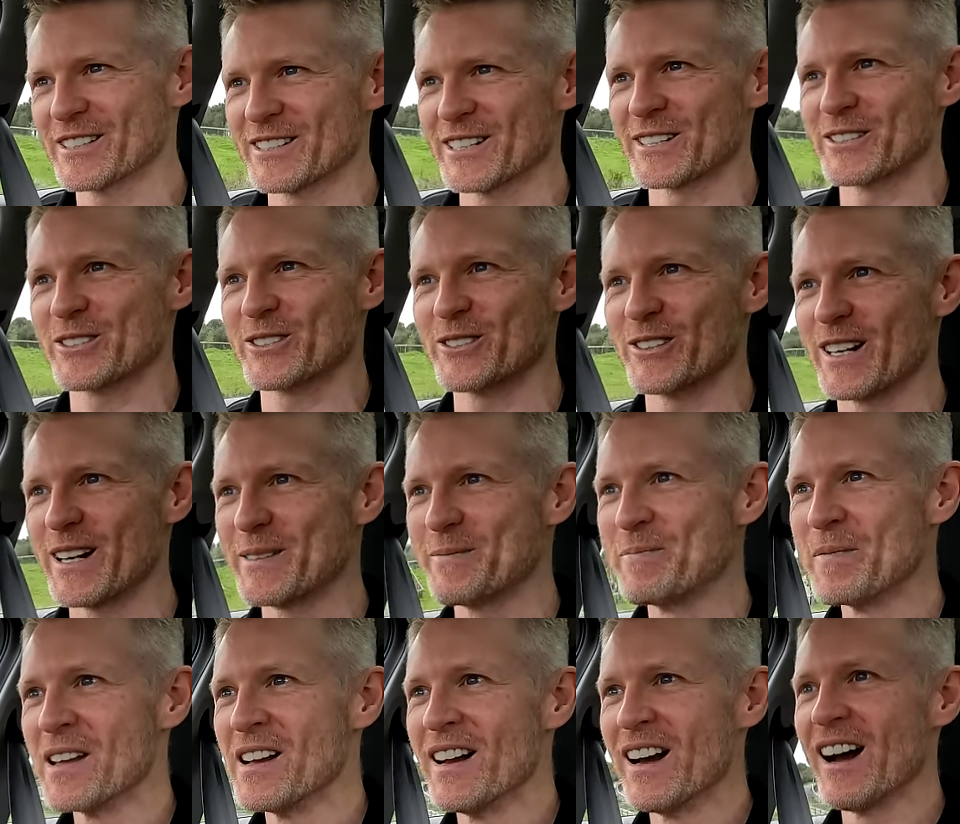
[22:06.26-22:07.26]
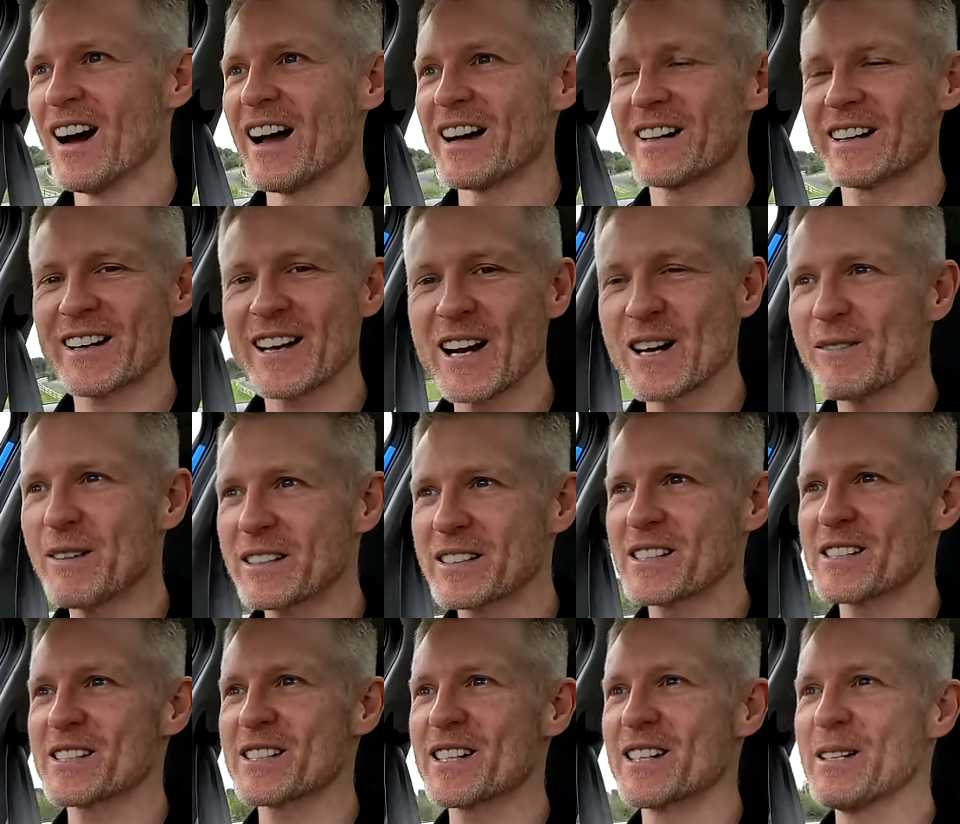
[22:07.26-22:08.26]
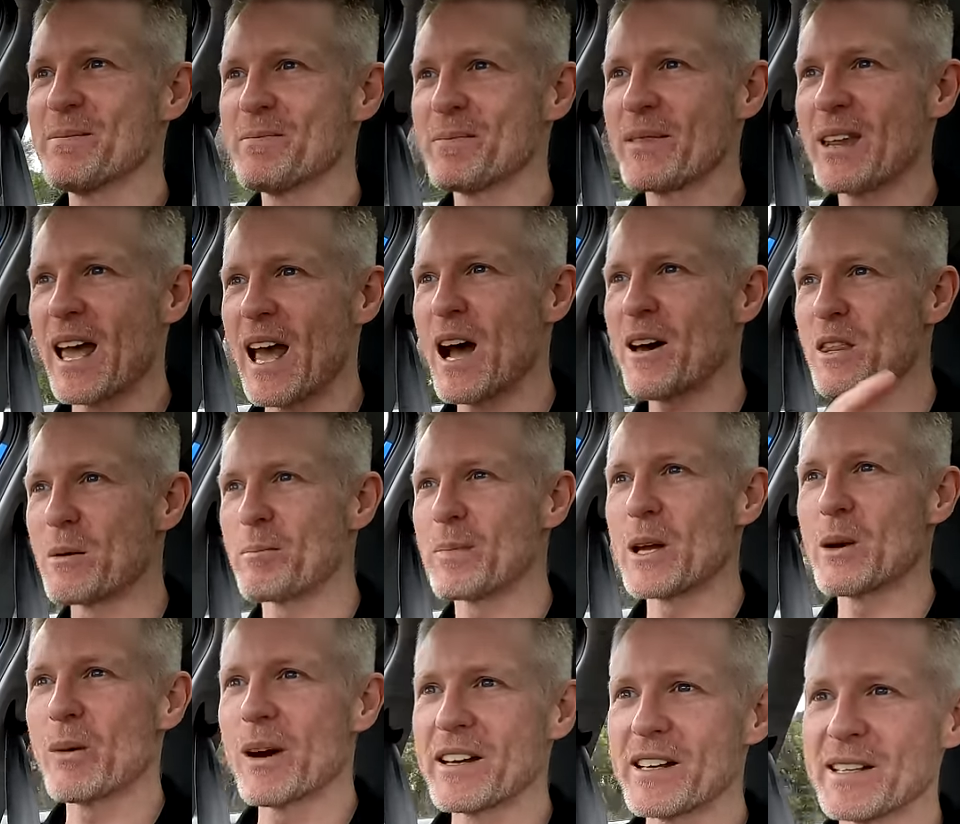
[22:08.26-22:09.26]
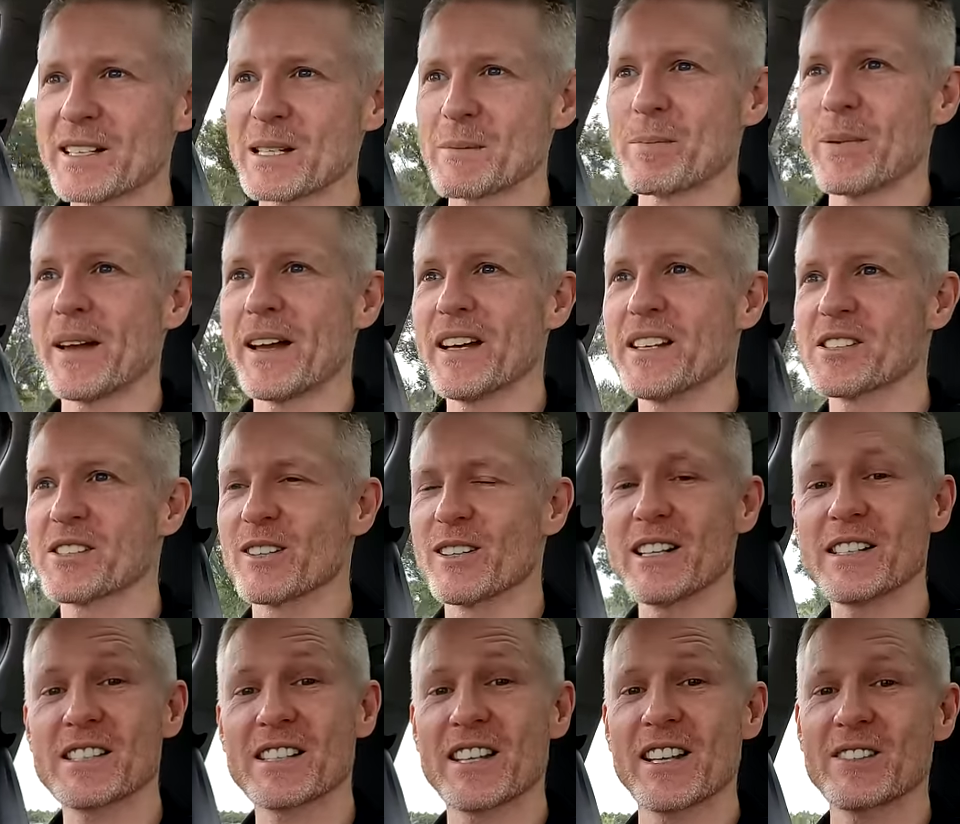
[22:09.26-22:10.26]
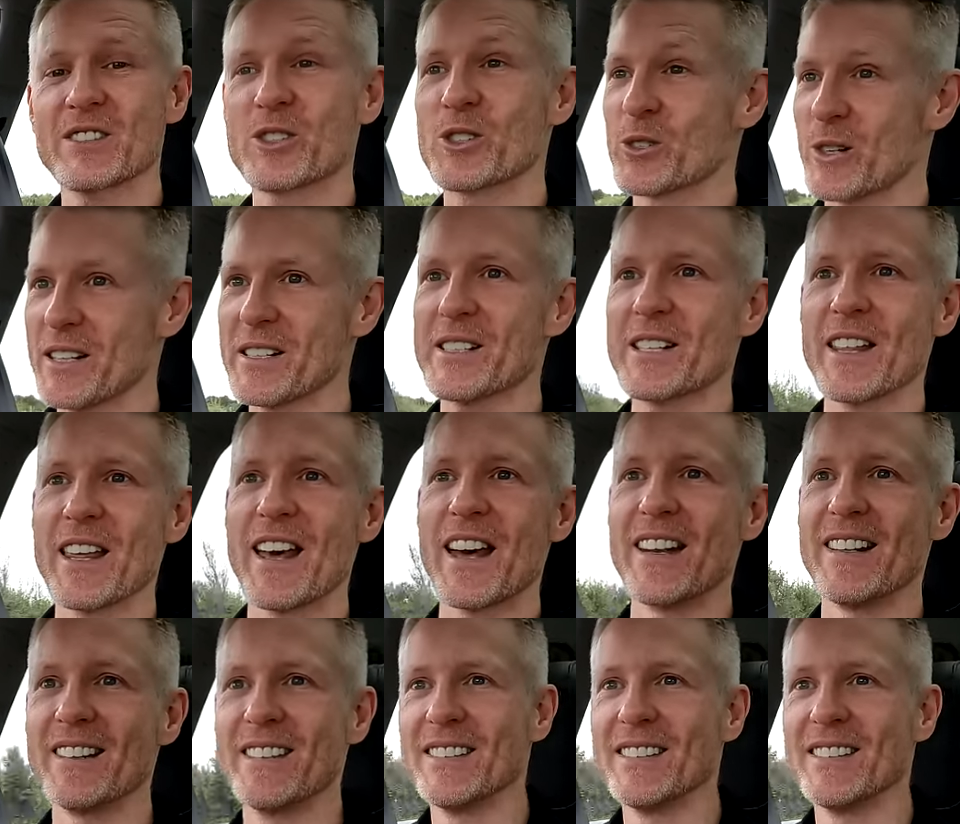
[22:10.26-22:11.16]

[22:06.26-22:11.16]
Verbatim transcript: this thing's great. I can't wait to see how the BYD compares, so let's cut straight to that.